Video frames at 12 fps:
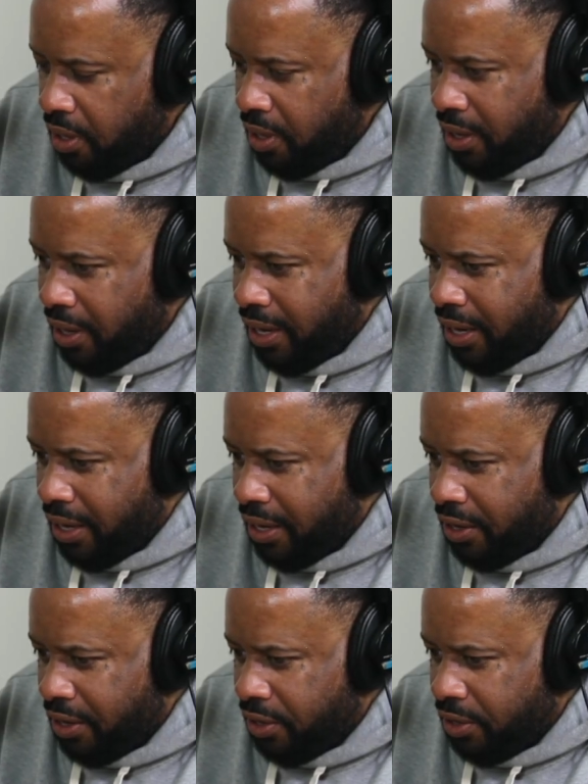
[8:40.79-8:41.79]
and
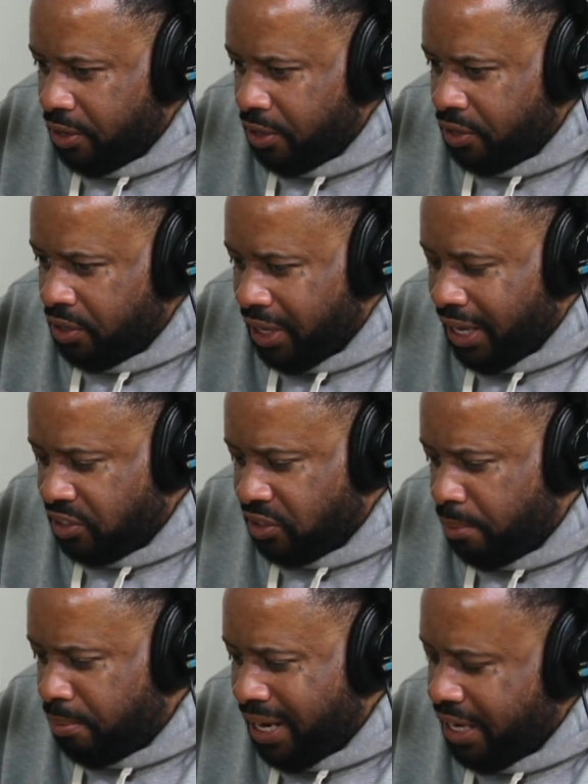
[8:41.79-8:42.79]
the
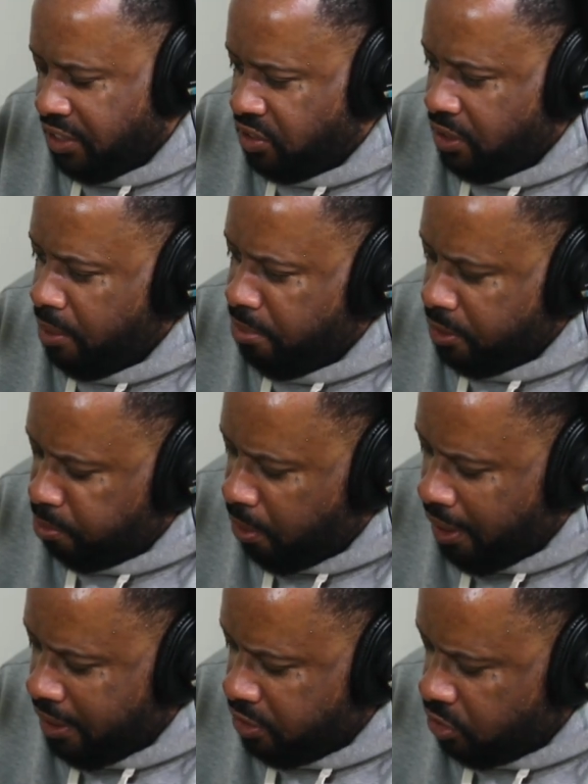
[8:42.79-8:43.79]
last time I had seen Miss
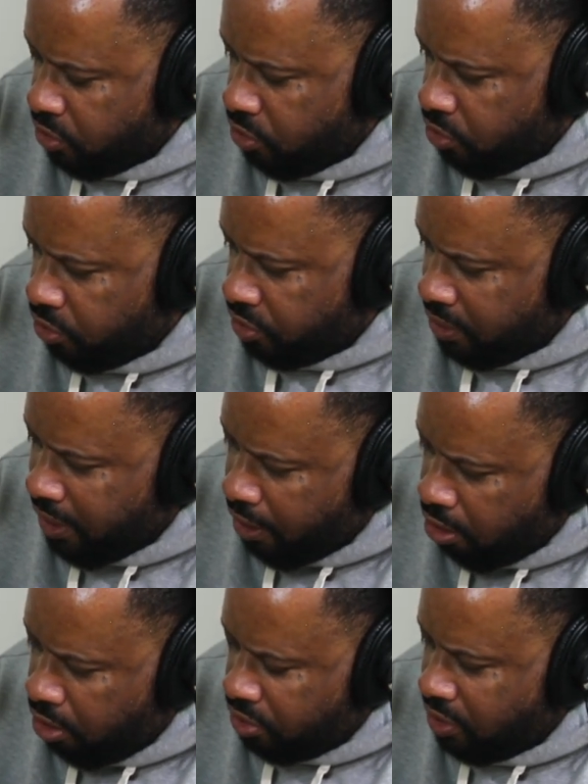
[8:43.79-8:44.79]
Price, you know, she
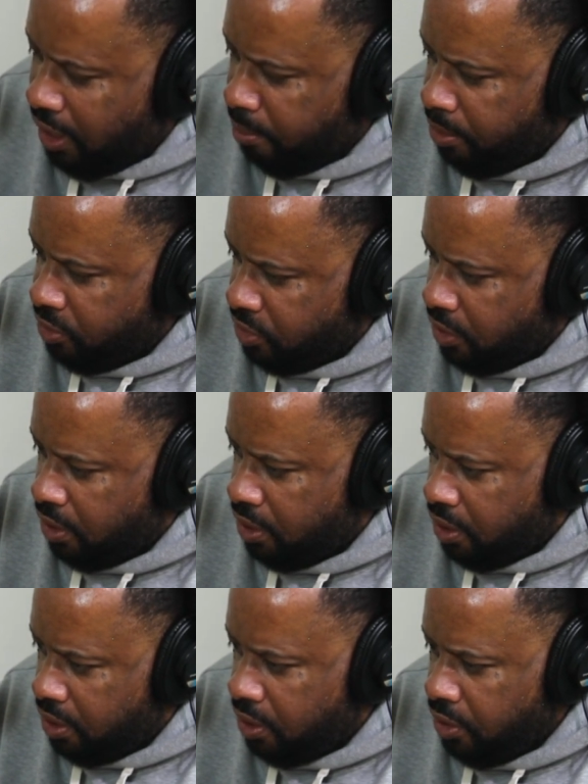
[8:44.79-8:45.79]
had Alzheimer's
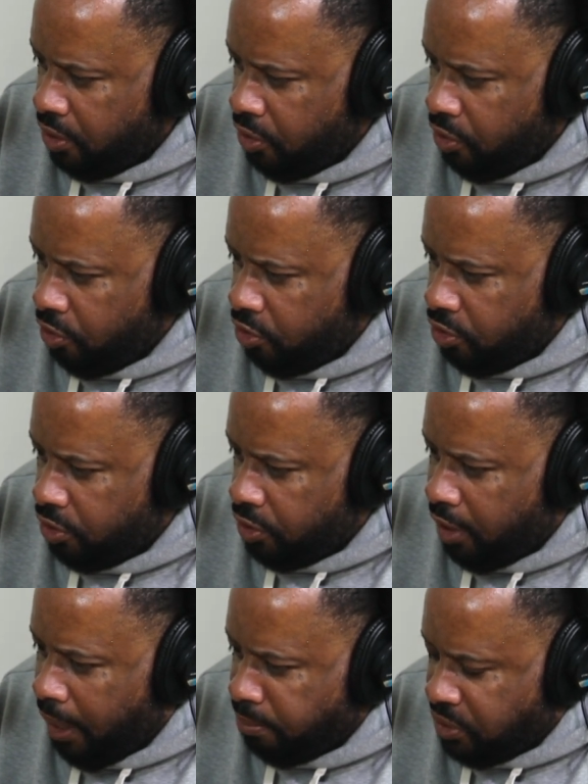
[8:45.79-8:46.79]
and
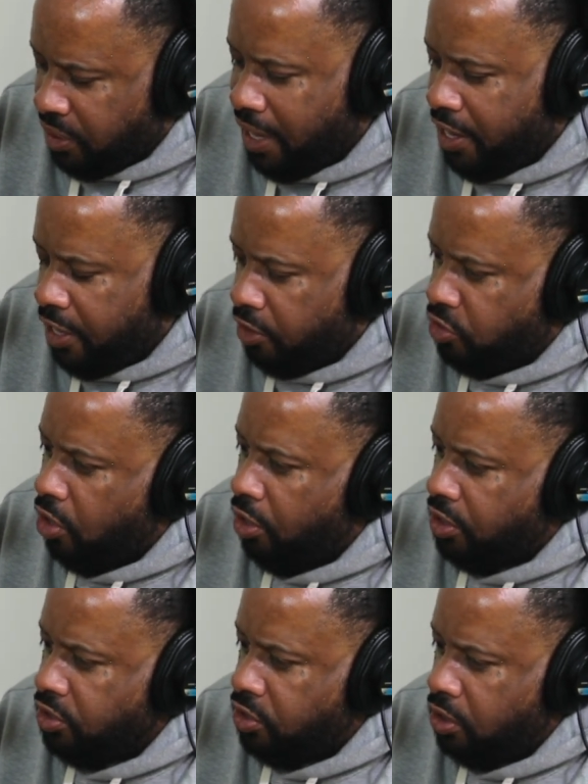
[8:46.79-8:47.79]
I'm standing there
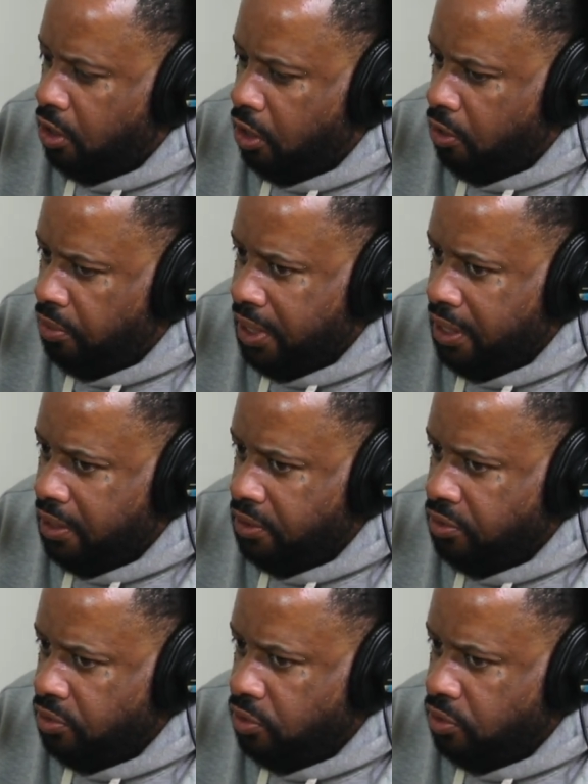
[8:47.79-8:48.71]
talking to her and